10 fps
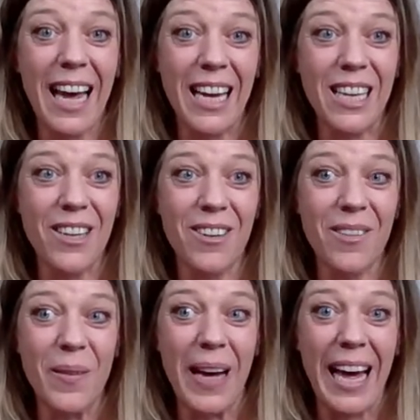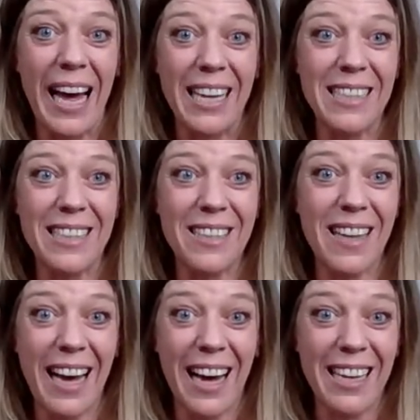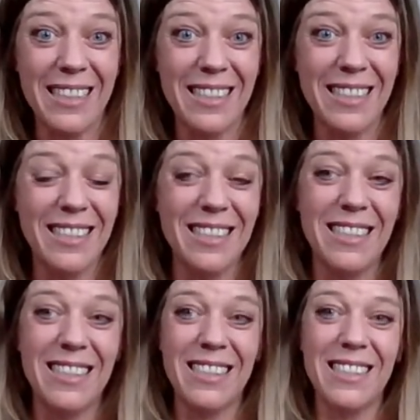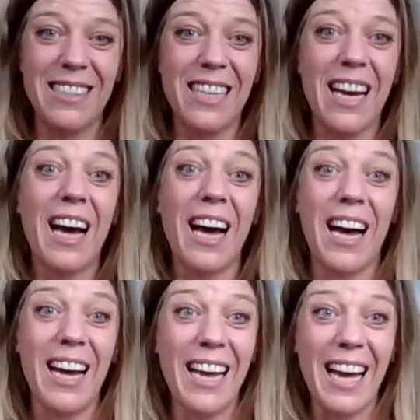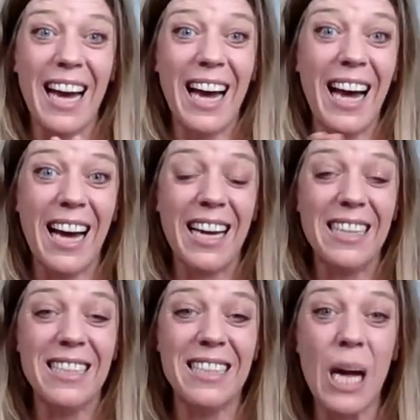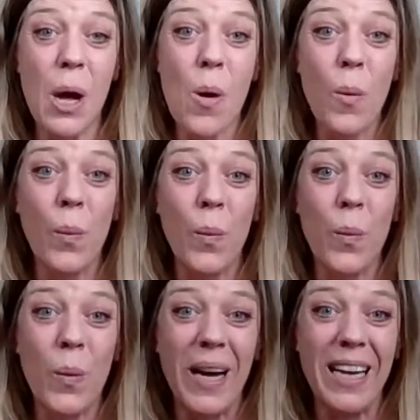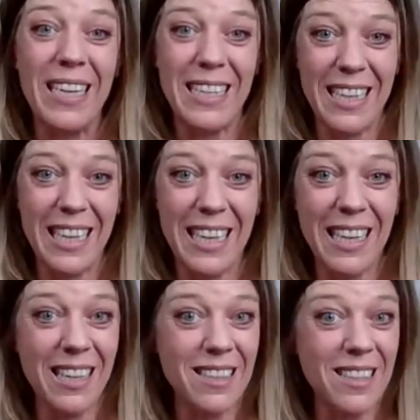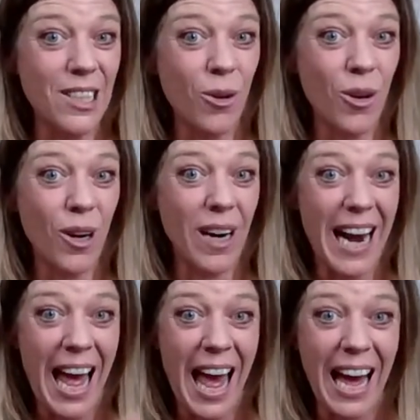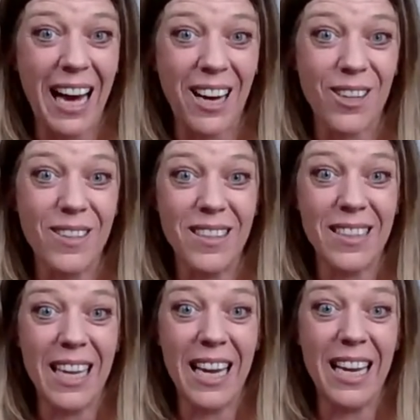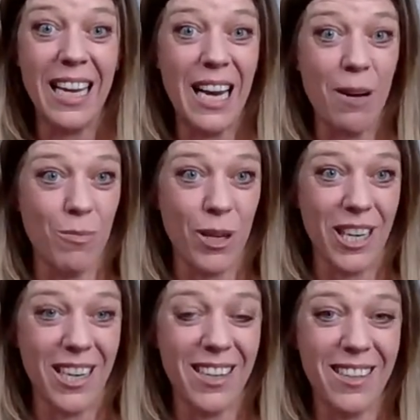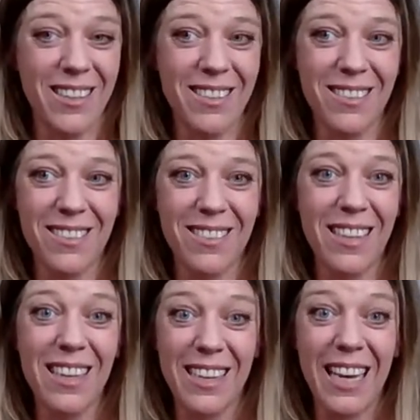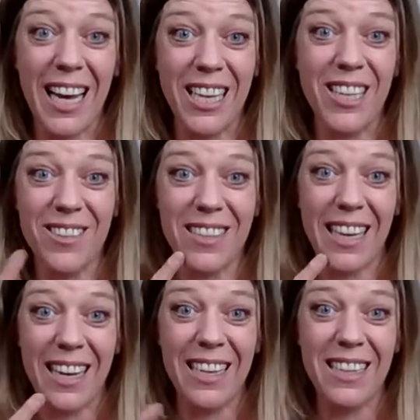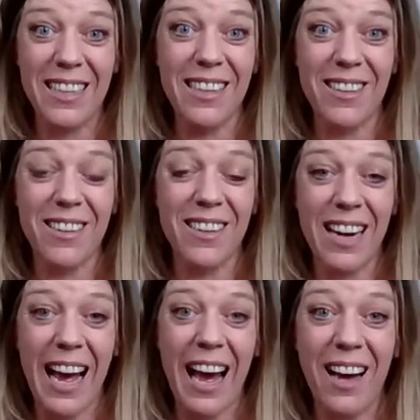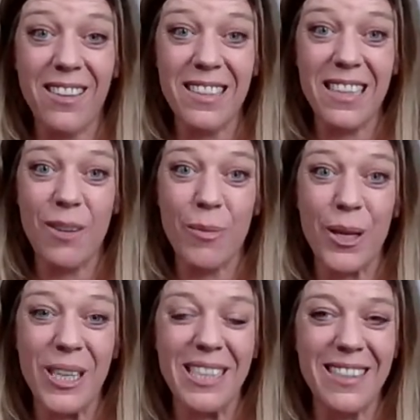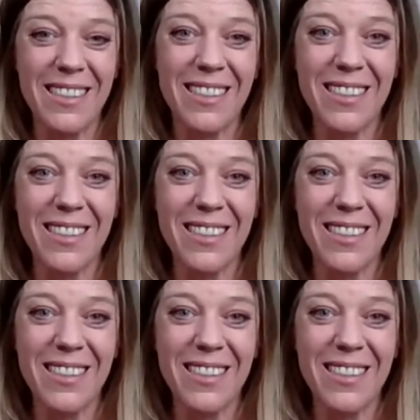Can you answer that? I asked, what is your house number? Can you say your house number?